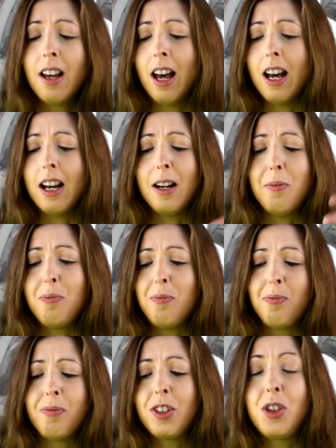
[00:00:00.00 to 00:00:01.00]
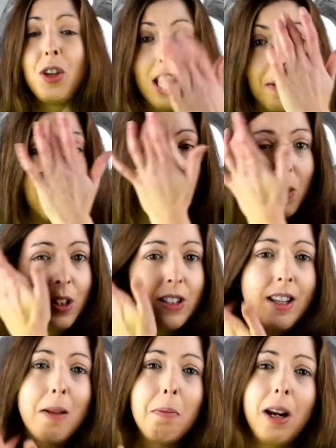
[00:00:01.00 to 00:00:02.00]
so you keep them all in the
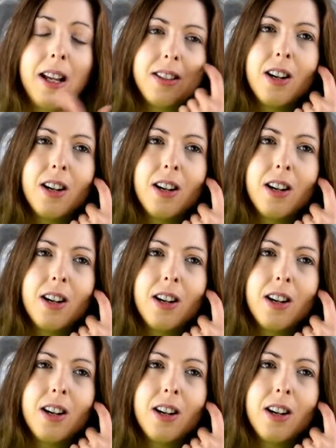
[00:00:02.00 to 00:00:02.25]
same place.